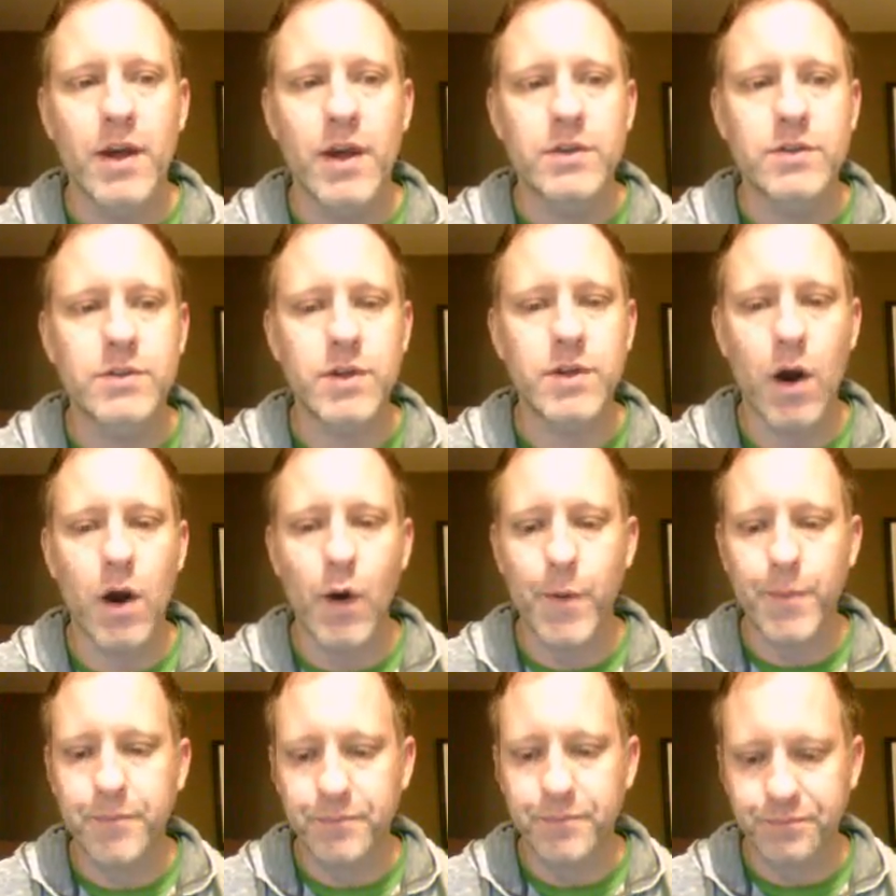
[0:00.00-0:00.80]

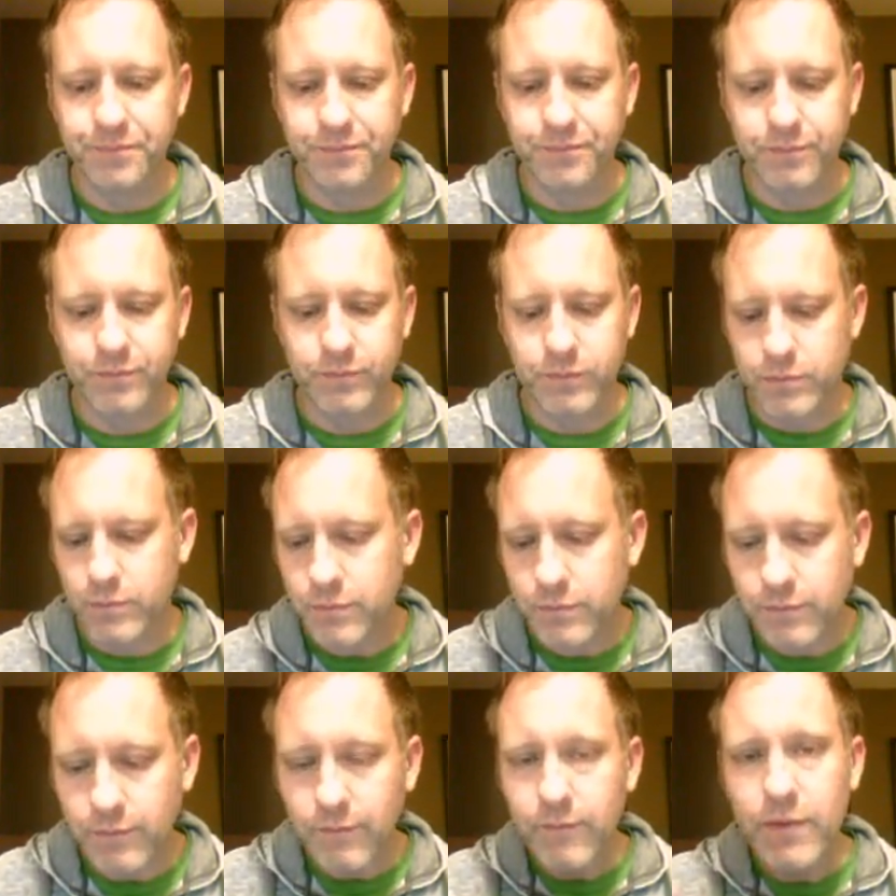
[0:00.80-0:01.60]
So,
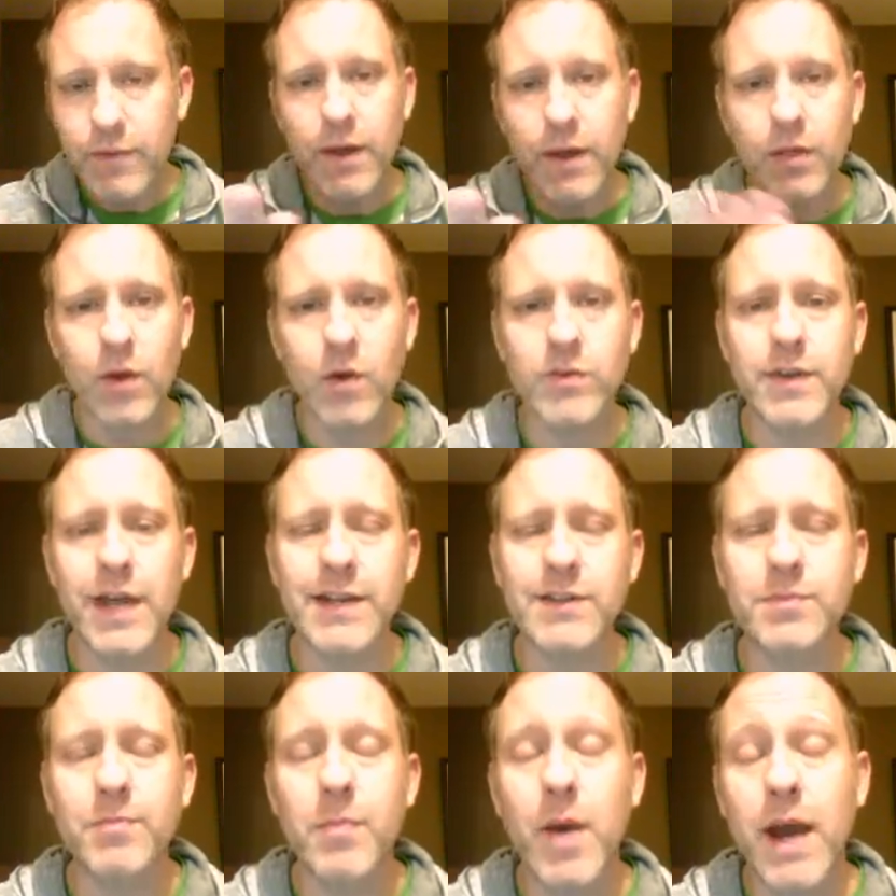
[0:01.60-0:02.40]
that's